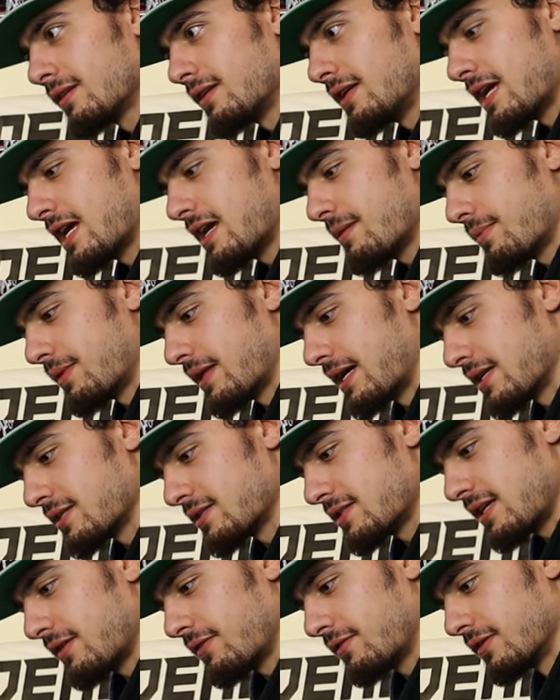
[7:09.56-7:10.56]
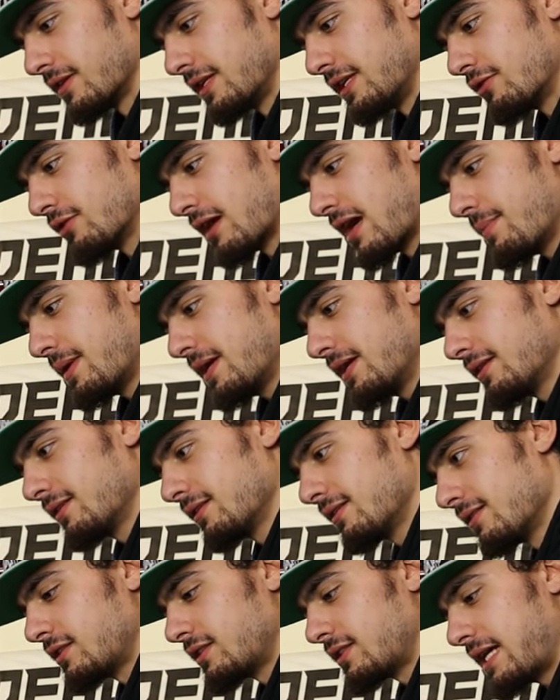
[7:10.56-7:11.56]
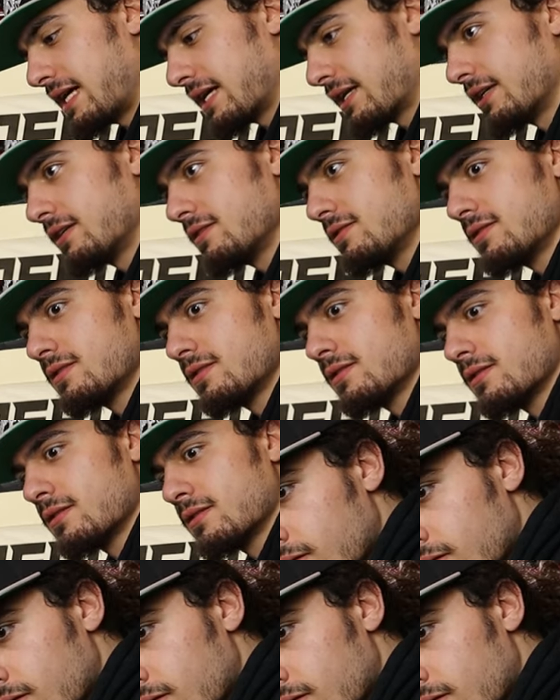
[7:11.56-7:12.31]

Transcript: Yep, that's definitely grabbing. Second.